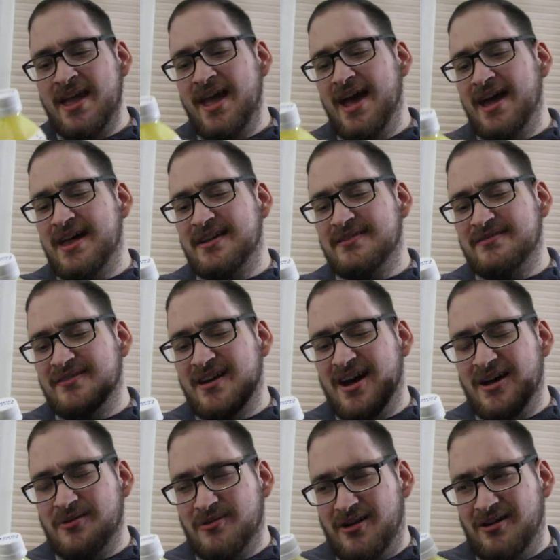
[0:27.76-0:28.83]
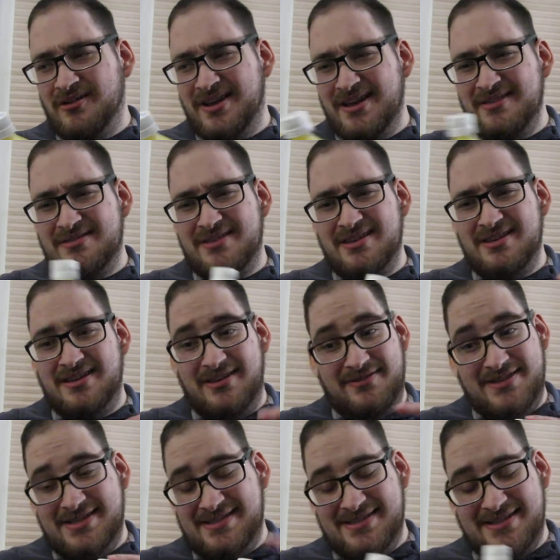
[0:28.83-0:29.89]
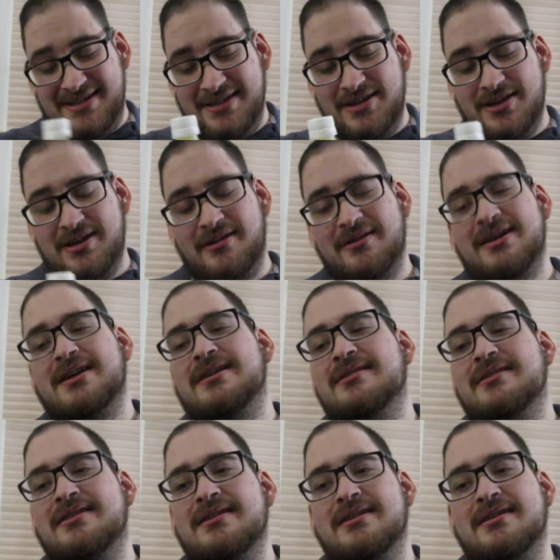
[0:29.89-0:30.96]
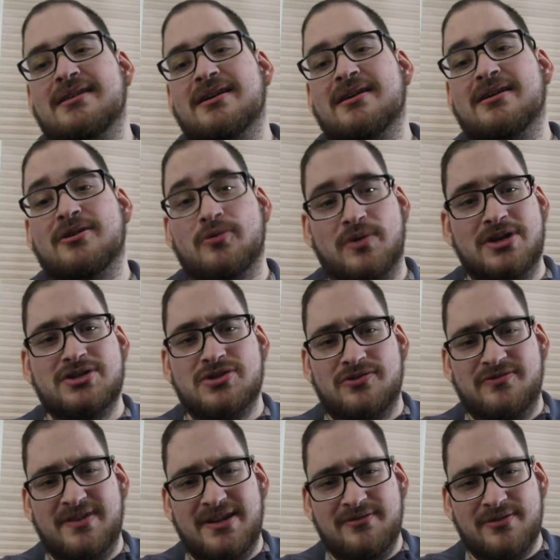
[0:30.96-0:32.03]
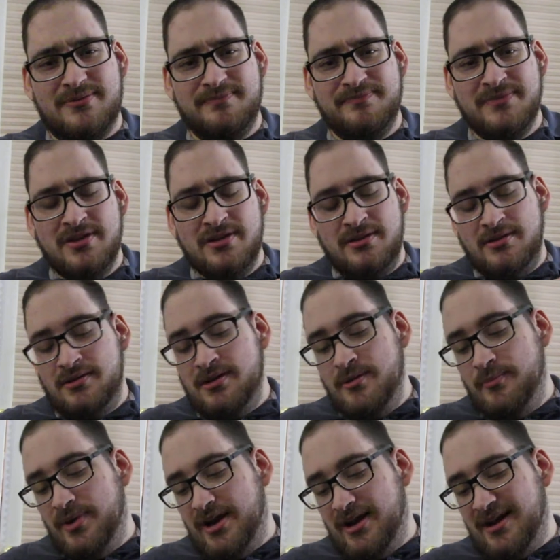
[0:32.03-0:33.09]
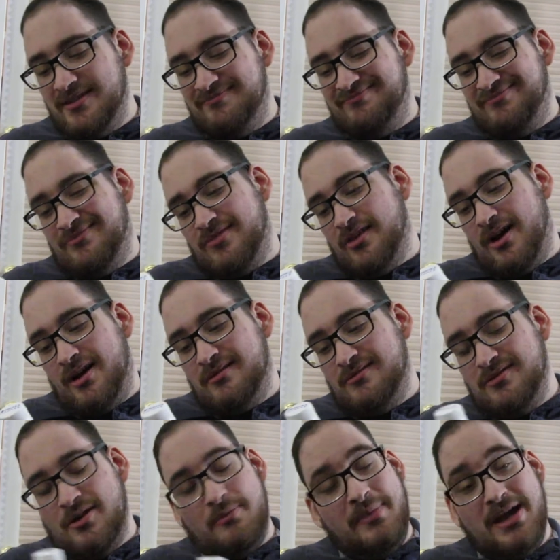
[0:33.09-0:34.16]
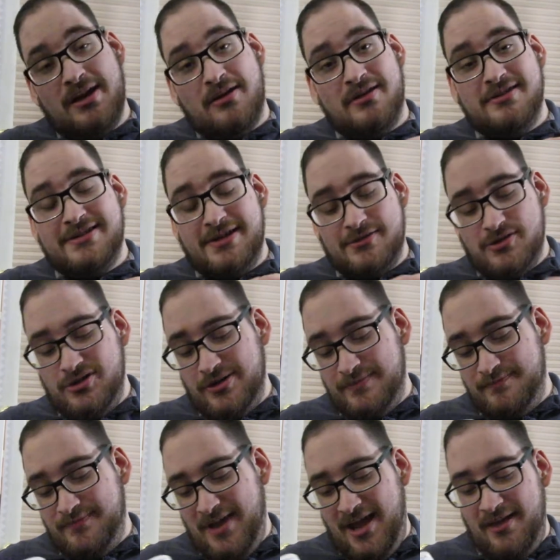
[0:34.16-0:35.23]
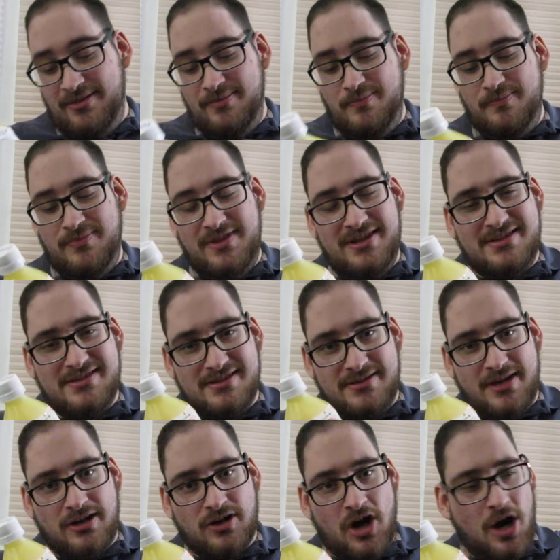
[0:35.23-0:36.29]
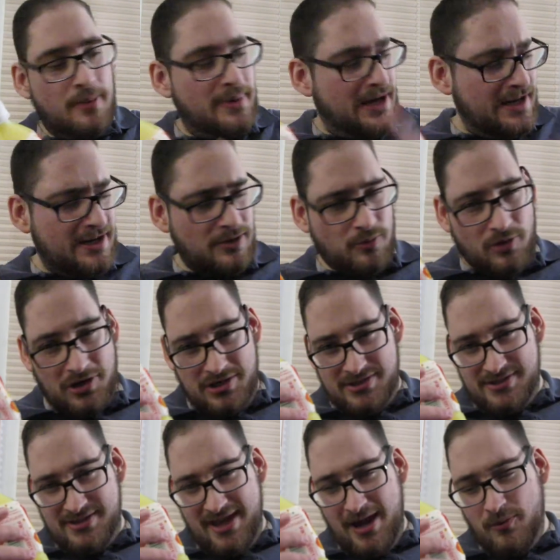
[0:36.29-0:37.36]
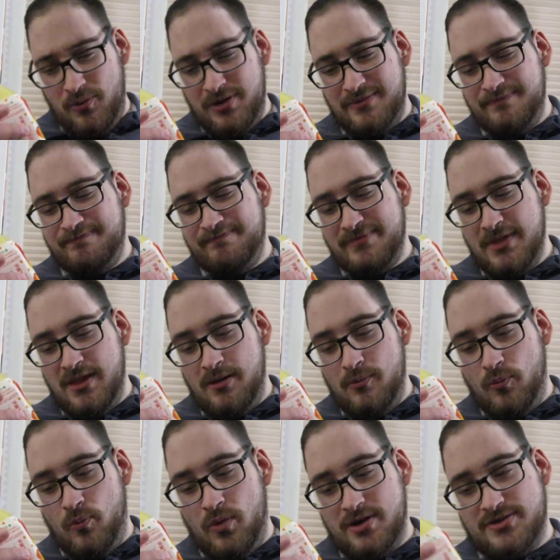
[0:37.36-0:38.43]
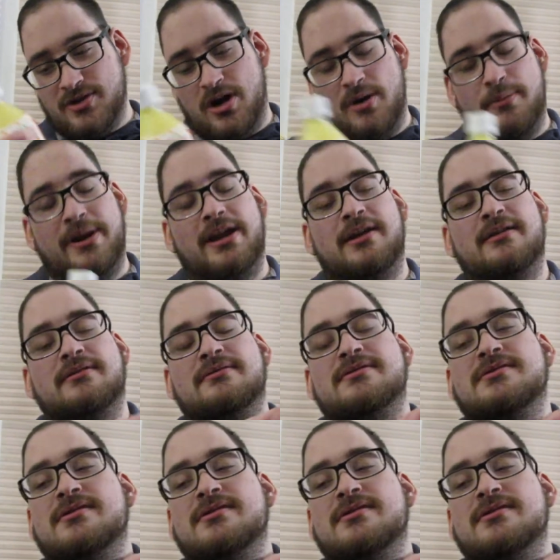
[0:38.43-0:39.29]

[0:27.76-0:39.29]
And I'll get the, if this is any good, I'll get the original flavor. But I thought, you know, mango, that sounds good. And this is non-carbonated, whereas that one was carbonated.